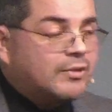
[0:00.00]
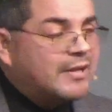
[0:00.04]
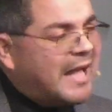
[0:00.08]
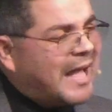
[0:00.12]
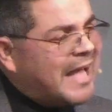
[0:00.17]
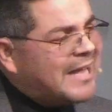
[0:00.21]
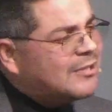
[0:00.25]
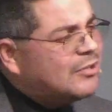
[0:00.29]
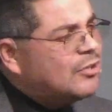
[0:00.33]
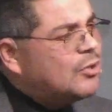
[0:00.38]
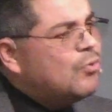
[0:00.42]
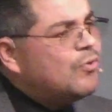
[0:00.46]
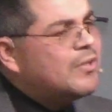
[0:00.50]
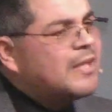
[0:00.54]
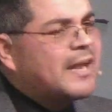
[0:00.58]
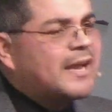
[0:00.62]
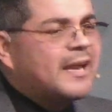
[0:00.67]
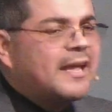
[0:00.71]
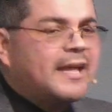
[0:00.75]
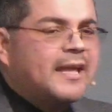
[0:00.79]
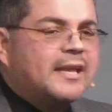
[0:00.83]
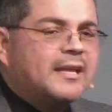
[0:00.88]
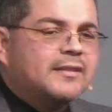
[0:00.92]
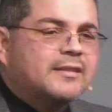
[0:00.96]
So God
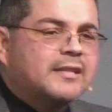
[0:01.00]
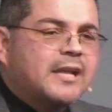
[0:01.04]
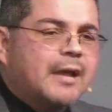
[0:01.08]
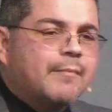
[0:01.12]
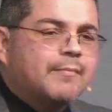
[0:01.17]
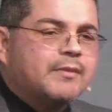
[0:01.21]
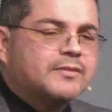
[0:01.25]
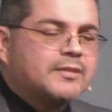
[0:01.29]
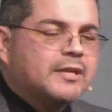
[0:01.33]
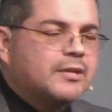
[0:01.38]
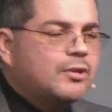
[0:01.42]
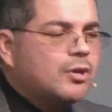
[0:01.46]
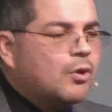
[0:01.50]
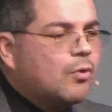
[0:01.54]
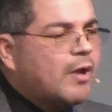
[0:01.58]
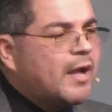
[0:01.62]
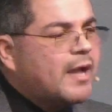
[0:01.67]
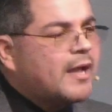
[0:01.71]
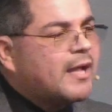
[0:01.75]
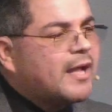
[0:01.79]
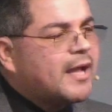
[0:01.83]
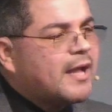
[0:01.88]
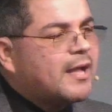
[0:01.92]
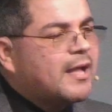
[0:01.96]
knew that ahead of time. He said,
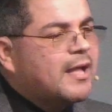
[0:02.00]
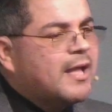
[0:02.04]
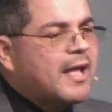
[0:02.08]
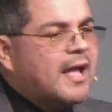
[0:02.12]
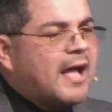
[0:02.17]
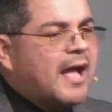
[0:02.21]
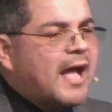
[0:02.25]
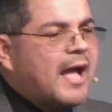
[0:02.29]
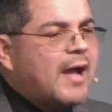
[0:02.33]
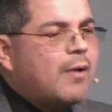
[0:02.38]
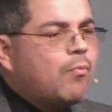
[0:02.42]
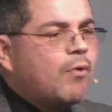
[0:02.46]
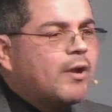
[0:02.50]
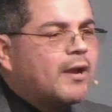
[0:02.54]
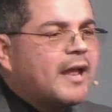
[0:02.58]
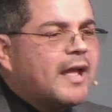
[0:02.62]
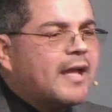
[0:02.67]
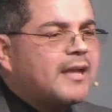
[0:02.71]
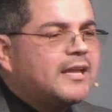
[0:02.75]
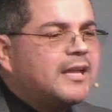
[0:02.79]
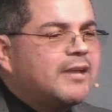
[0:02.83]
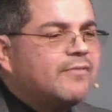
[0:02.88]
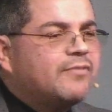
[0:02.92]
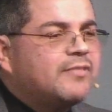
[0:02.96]
You know, I, I, I
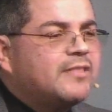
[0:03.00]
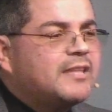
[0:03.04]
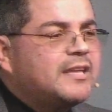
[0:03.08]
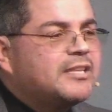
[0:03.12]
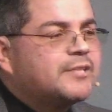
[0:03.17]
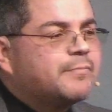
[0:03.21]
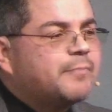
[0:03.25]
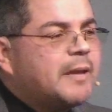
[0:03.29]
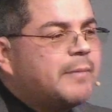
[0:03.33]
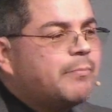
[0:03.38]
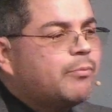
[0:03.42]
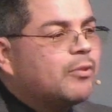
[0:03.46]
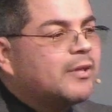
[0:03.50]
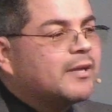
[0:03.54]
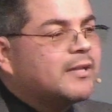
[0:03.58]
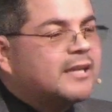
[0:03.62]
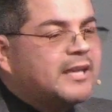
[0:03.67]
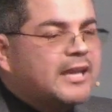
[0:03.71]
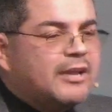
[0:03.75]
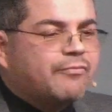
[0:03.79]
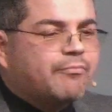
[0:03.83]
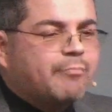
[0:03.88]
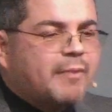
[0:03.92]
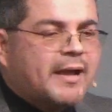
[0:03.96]
want to give these
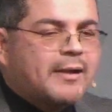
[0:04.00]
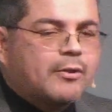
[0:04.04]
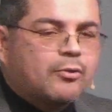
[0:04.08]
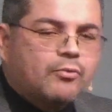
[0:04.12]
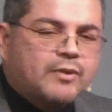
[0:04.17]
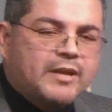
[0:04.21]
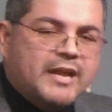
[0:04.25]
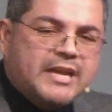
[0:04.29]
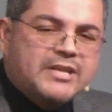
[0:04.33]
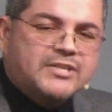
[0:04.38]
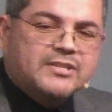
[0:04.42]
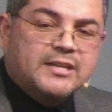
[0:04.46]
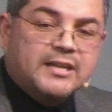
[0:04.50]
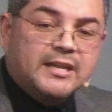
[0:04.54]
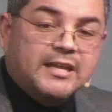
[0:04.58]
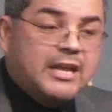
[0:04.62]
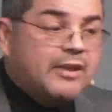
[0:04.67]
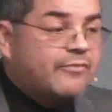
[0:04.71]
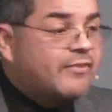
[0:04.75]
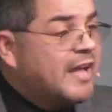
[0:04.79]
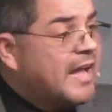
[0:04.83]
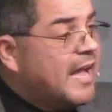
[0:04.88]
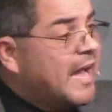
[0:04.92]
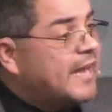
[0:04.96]
people a gift, my
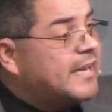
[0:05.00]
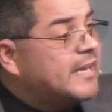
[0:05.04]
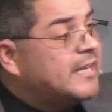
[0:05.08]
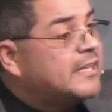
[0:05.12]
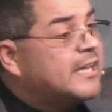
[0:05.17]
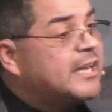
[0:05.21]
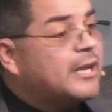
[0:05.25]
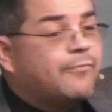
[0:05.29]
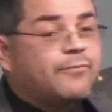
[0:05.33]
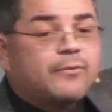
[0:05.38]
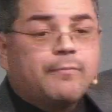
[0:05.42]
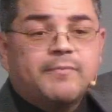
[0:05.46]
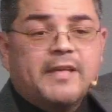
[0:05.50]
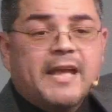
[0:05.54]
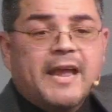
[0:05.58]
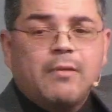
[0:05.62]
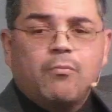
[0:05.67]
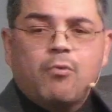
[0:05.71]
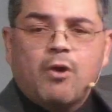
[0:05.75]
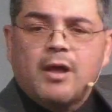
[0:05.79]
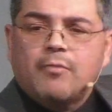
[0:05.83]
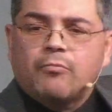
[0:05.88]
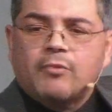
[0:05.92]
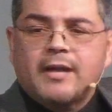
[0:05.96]
creation a gift. And He did it
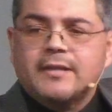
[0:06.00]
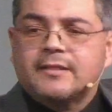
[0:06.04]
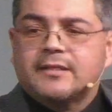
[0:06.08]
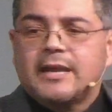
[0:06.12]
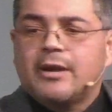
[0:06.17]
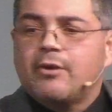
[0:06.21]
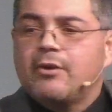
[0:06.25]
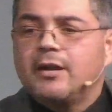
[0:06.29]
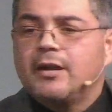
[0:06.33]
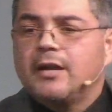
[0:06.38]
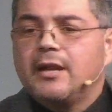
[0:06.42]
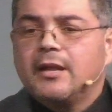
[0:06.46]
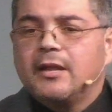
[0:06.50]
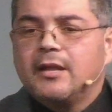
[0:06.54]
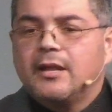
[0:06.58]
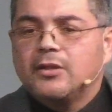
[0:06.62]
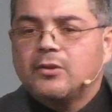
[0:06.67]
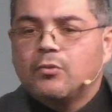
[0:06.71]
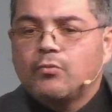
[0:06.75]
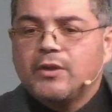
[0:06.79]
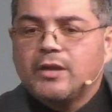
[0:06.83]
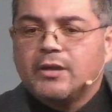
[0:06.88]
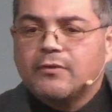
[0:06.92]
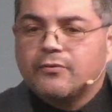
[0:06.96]
from day one, right there in,
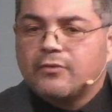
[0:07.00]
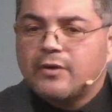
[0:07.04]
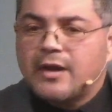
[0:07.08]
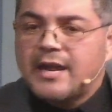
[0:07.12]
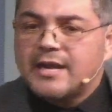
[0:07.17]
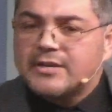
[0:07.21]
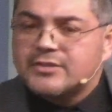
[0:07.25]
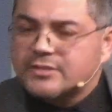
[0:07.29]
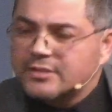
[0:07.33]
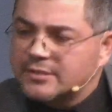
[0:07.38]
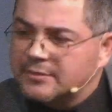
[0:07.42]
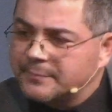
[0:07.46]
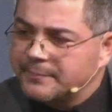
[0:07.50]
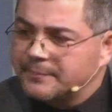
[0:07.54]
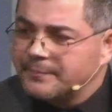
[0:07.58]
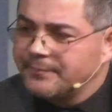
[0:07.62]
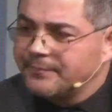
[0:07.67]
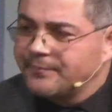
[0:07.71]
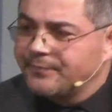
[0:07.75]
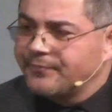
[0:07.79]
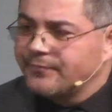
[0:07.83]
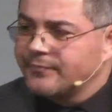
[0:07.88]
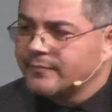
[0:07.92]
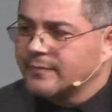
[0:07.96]
in the week of creation.
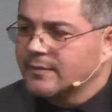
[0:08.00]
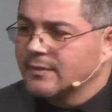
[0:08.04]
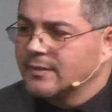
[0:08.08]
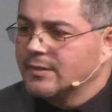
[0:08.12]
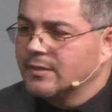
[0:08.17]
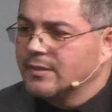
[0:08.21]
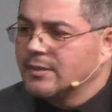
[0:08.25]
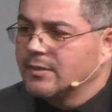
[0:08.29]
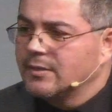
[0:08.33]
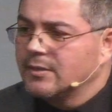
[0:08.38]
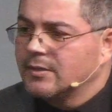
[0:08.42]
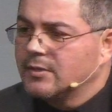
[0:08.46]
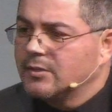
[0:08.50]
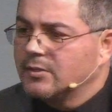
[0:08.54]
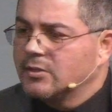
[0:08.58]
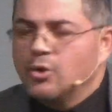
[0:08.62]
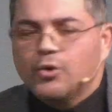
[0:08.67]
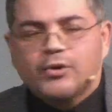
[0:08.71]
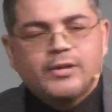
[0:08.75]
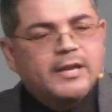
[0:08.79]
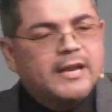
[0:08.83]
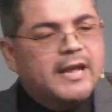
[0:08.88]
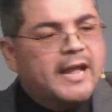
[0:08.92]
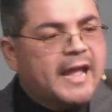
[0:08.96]

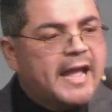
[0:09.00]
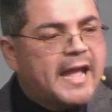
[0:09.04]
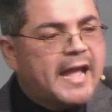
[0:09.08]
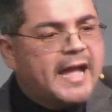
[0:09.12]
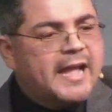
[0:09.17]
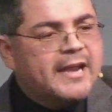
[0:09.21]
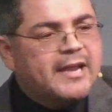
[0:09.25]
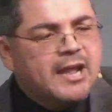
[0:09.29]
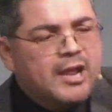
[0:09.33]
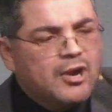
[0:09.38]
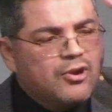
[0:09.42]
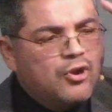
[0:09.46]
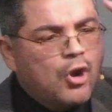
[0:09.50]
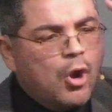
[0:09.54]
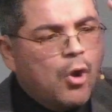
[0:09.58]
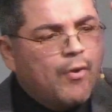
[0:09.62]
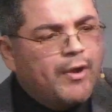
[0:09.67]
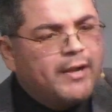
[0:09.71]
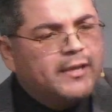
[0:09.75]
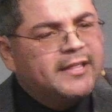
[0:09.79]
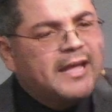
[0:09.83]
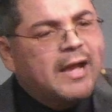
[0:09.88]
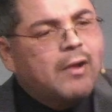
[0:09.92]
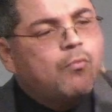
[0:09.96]
Looking ahead,
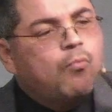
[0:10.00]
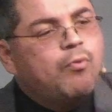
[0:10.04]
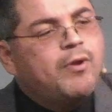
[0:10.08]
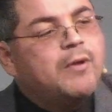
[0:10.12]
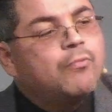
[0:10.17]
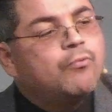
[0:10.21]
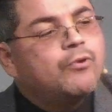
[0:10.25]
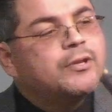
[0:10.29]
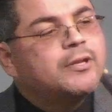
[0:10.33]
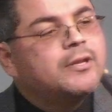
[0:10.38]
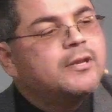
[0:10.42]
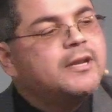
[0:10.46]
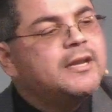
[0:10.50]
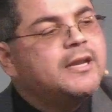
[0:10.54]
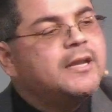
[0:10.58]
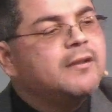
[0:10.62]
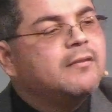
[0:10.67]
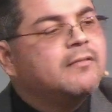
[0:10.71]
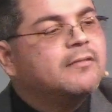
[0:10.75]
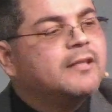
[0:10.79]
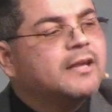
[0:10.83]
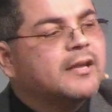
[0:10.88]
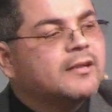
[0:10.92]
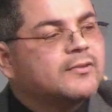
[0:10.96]
knowing that we would
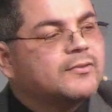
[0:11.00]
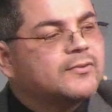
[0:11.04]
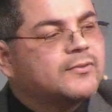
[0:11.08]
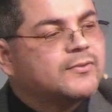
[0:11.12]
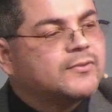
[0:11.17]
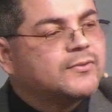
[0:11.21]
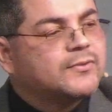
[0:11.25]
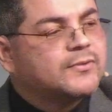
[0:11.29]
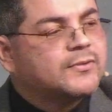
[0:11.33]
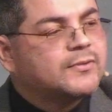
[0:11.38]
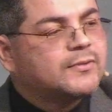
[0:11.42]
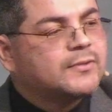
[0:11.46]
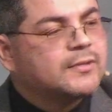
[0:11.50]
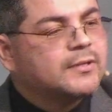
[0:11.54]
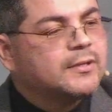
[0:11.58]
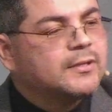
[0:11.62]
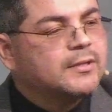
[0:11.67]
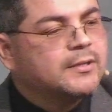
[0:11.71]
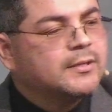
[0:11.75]
need this.